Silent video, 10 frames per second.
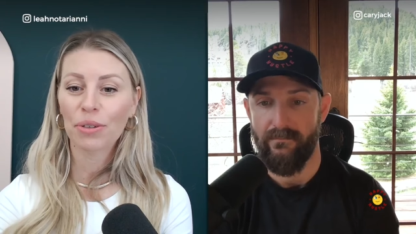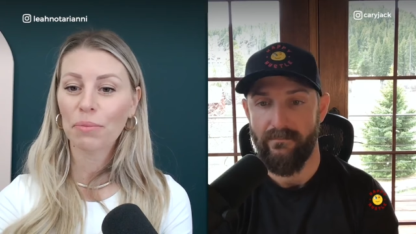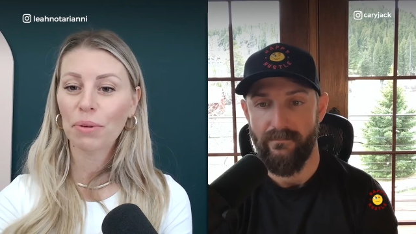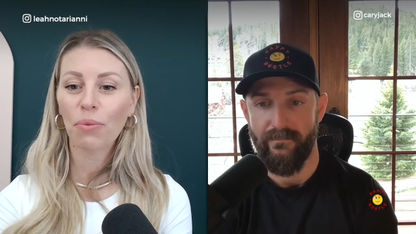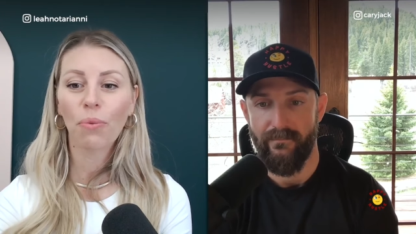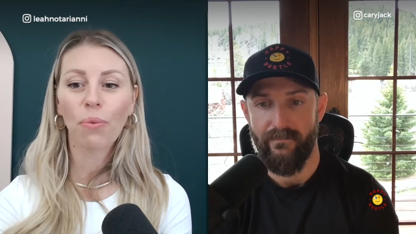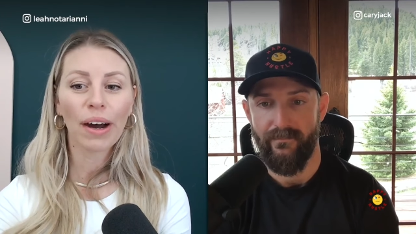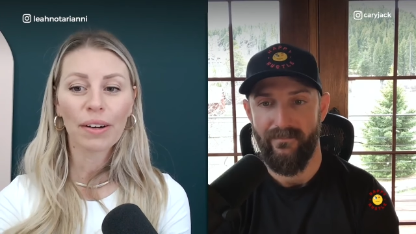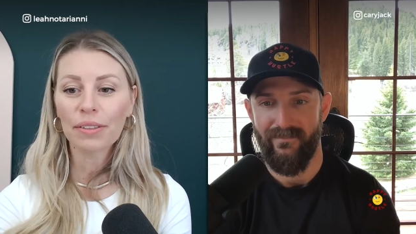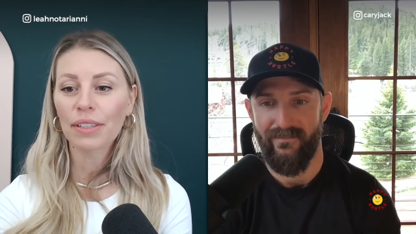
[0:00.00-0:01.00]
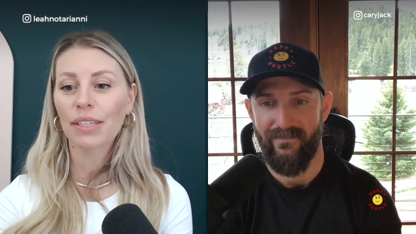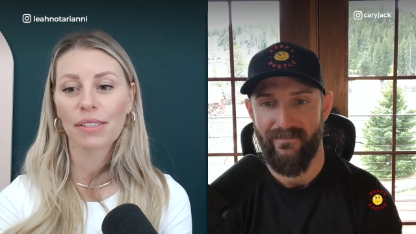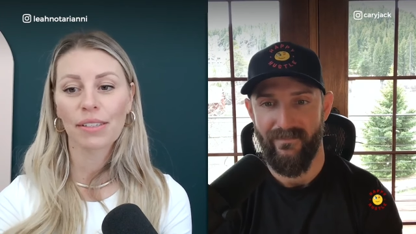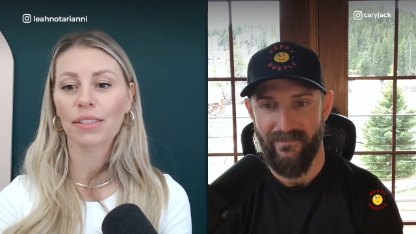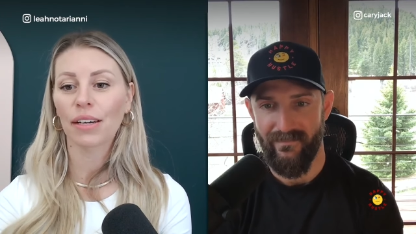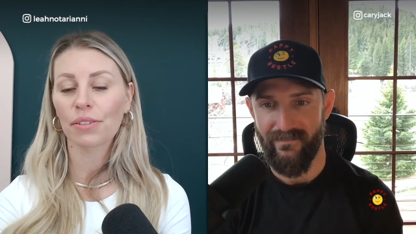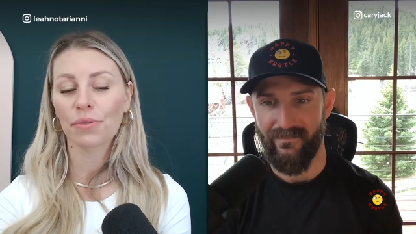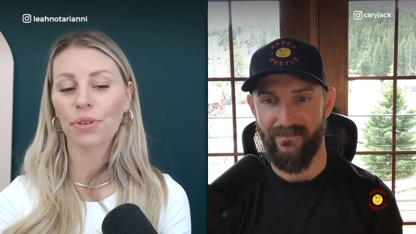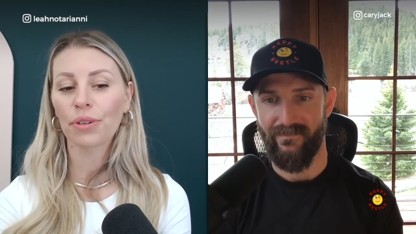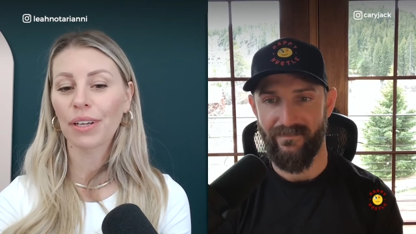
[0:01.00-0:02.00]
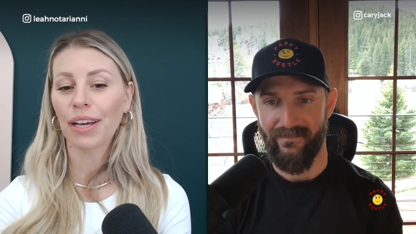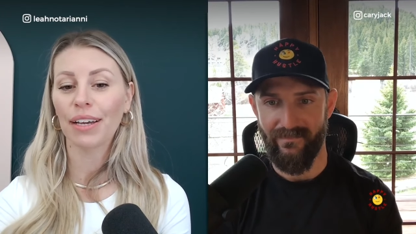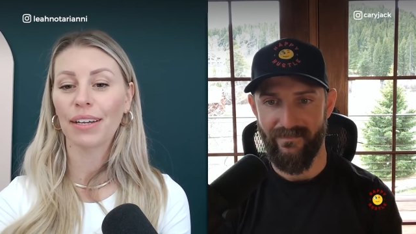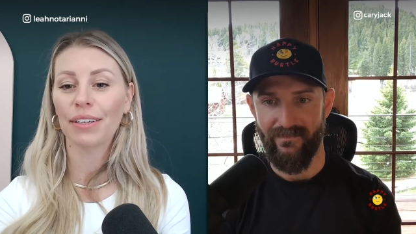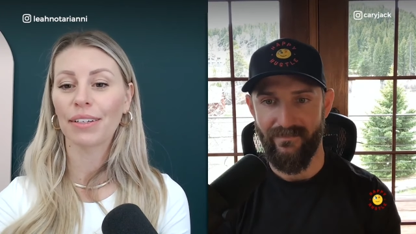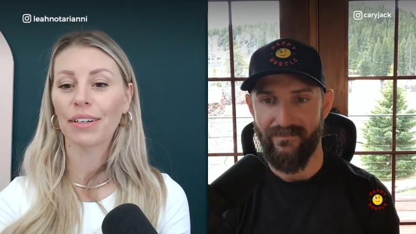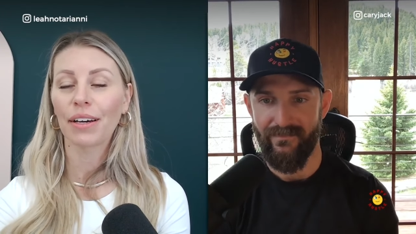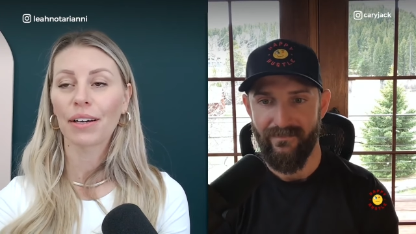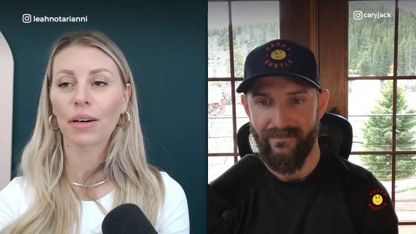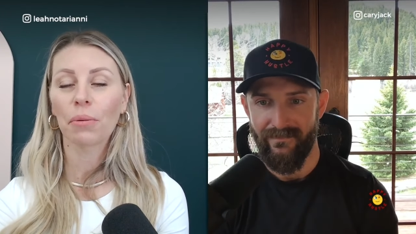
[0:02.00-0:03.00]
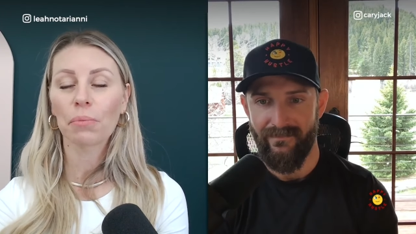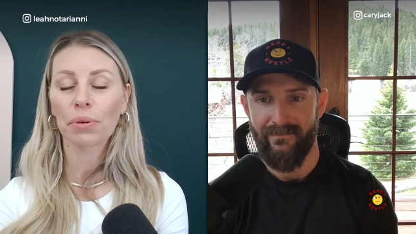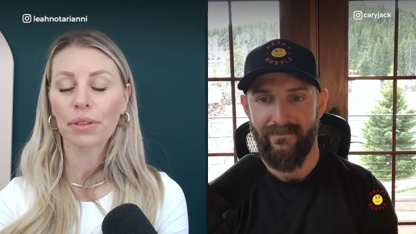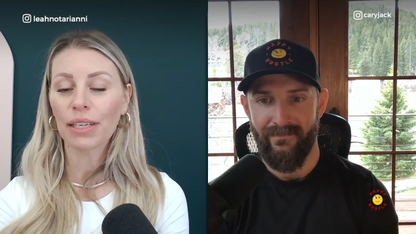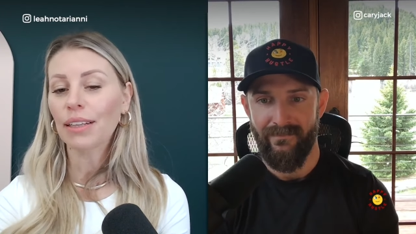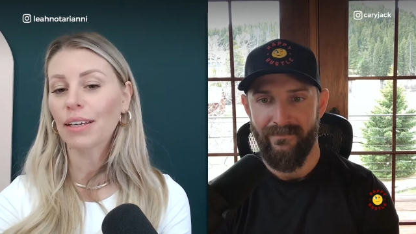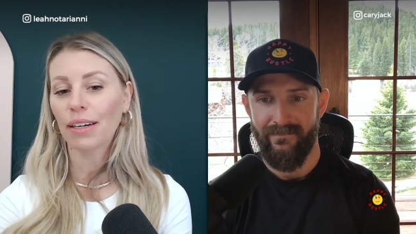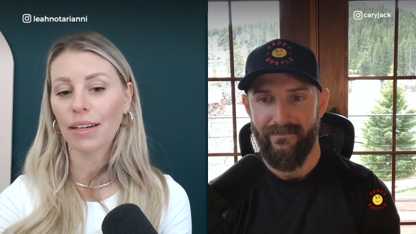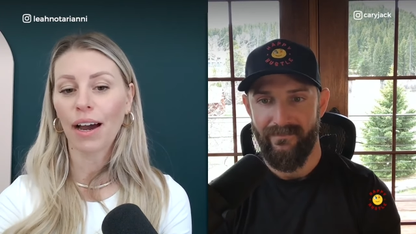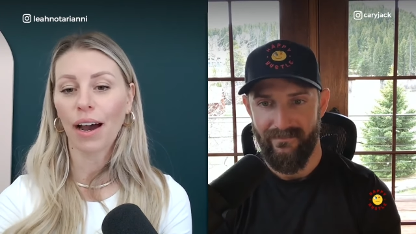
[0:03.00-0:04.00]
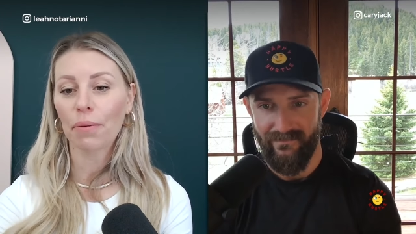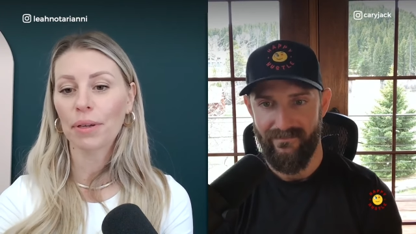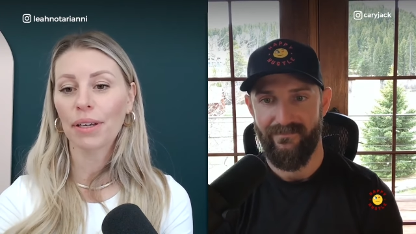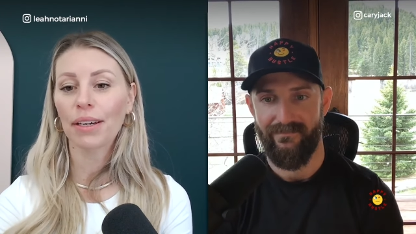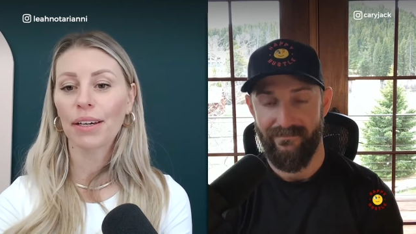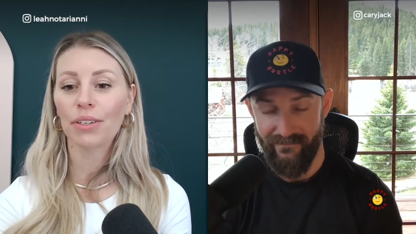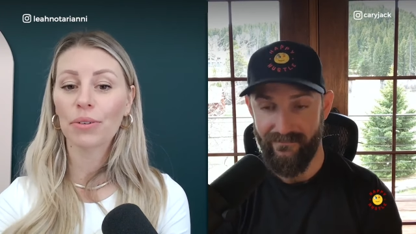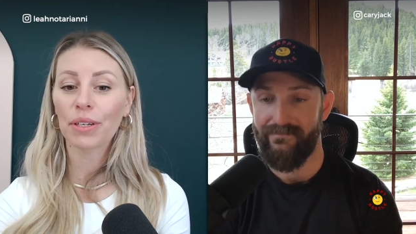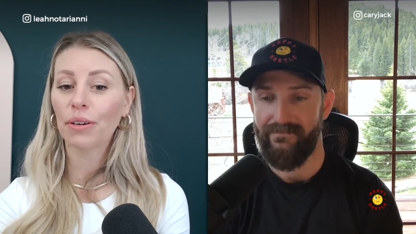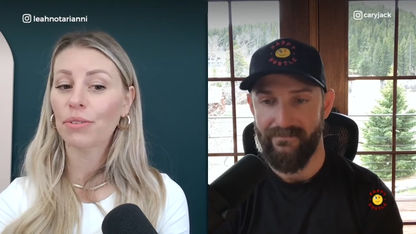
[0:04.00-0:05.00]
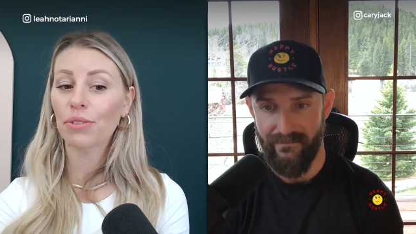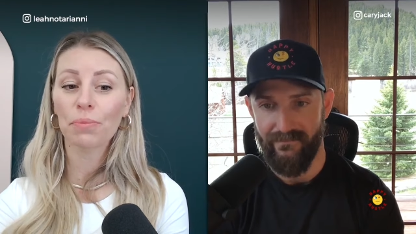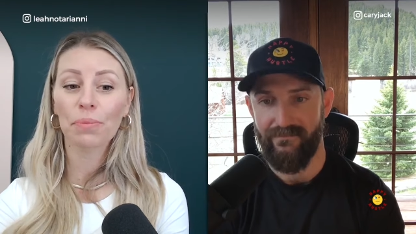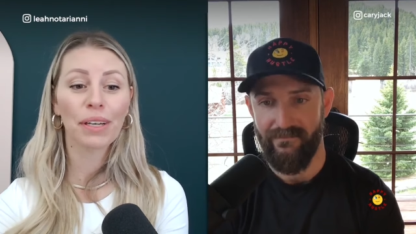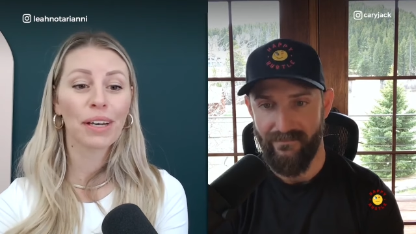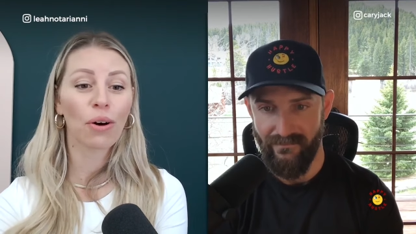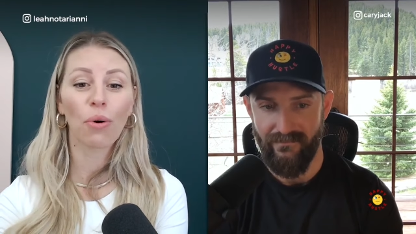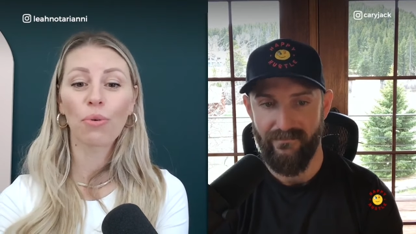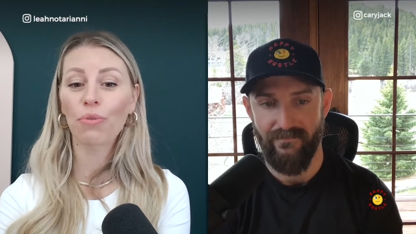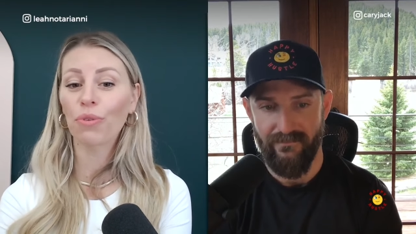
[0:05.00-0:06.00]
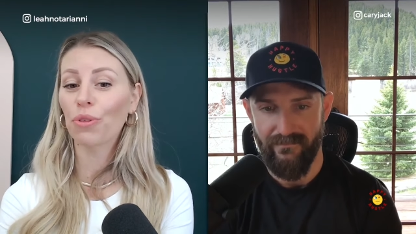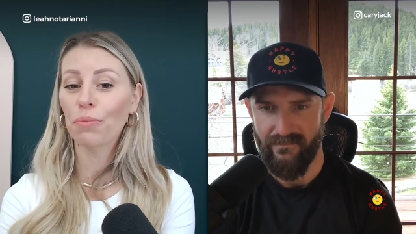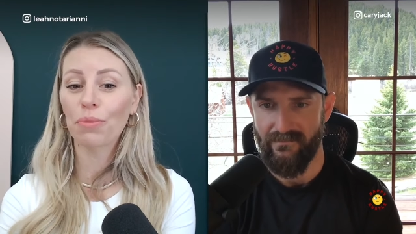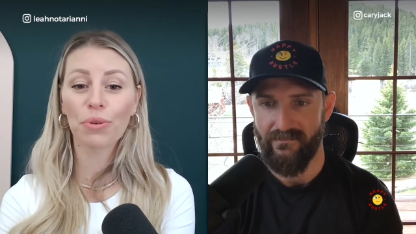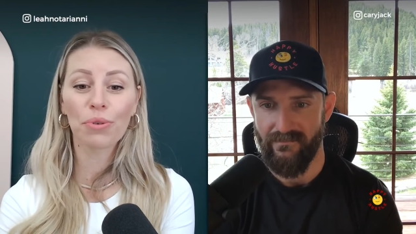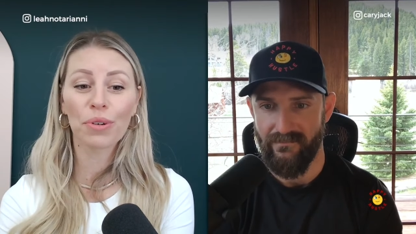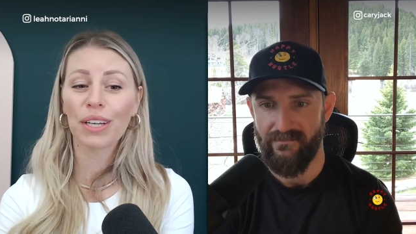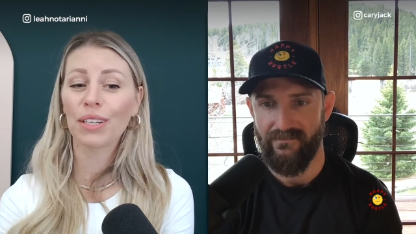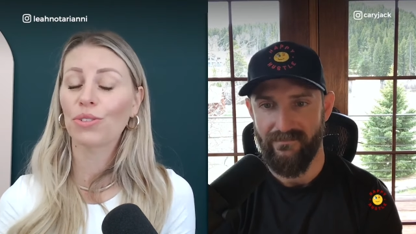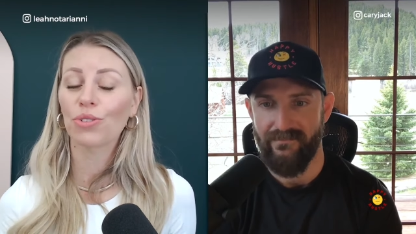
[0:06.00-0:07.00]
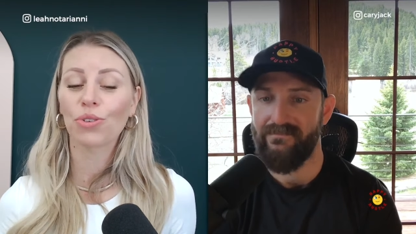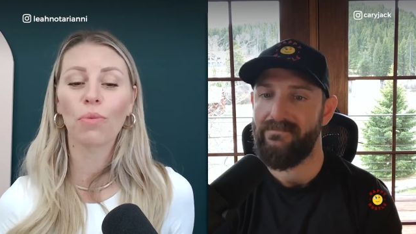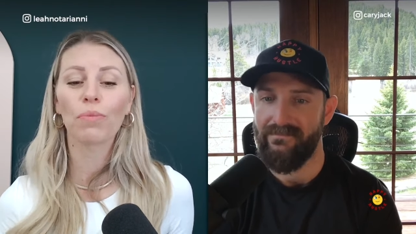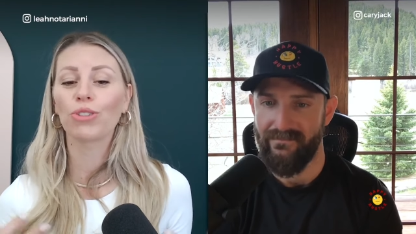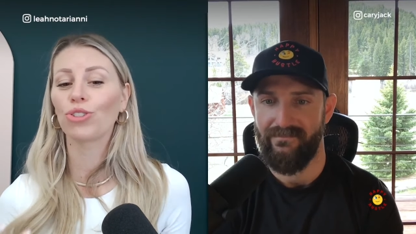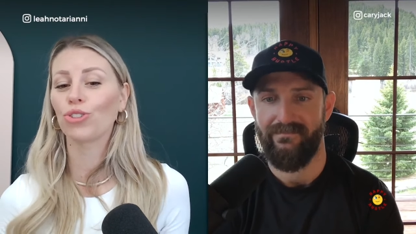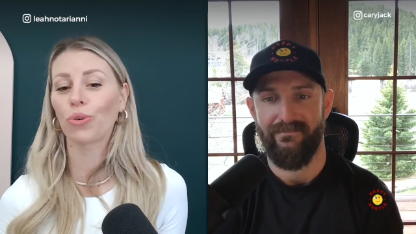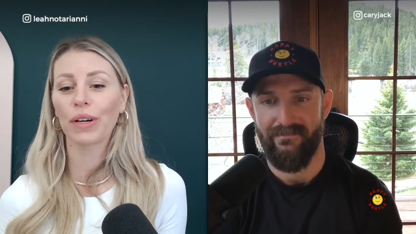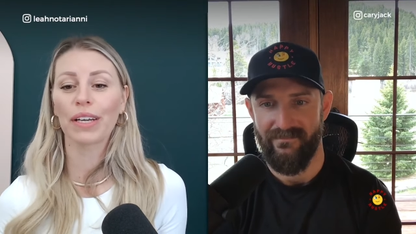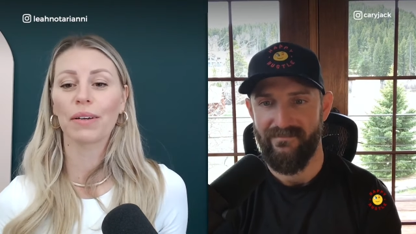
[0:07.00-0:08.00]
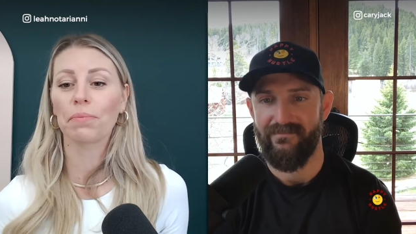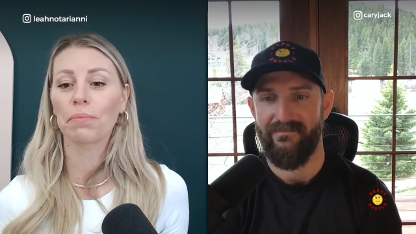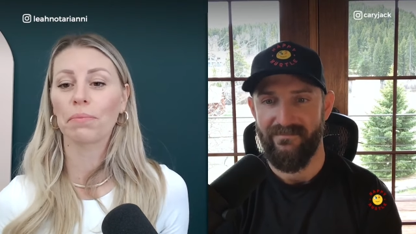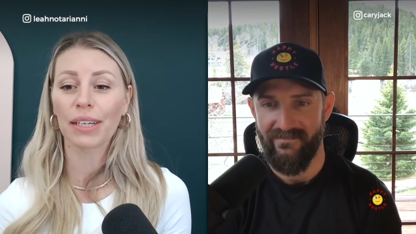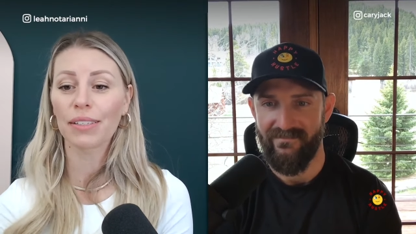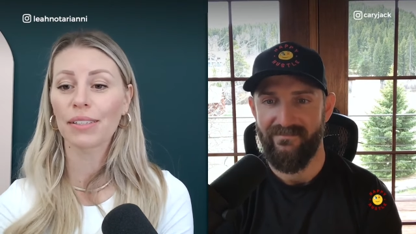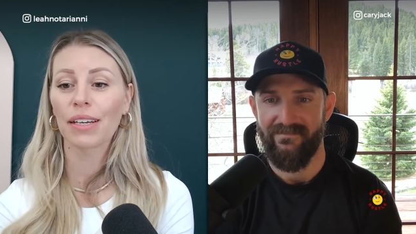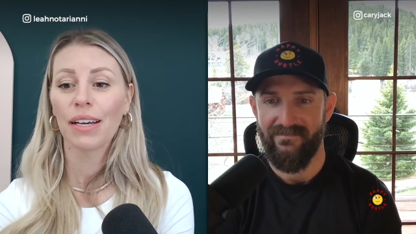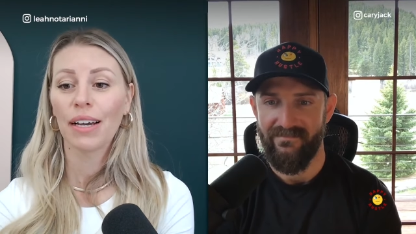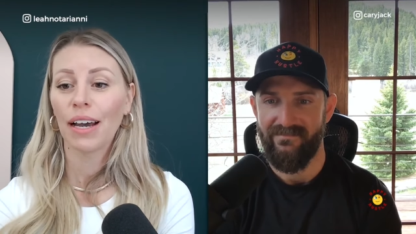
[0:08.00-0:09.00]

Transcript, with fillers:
Speaker 1: you can be wildly successful and completely unhappy. And you can also be over the moon in so much joy and bliss